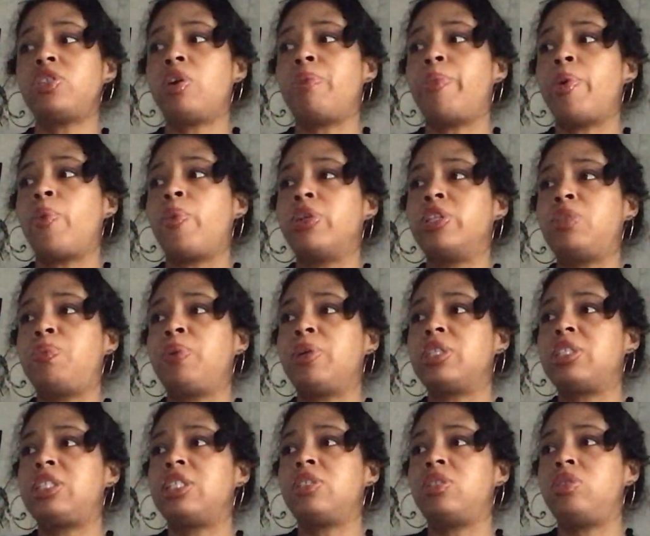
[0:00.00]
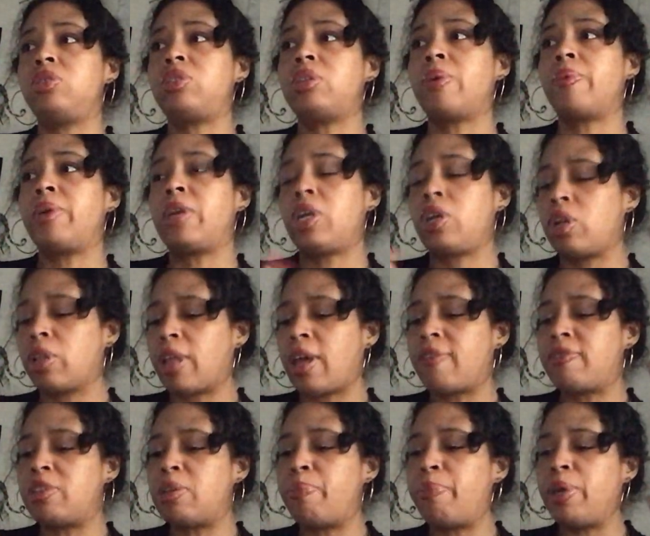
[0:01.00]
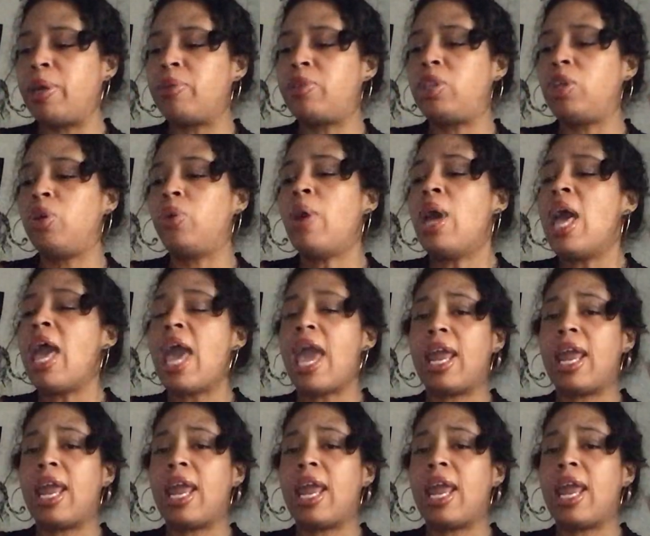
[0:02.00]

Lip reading: zone, but when spirit sends you someone in your life to be with you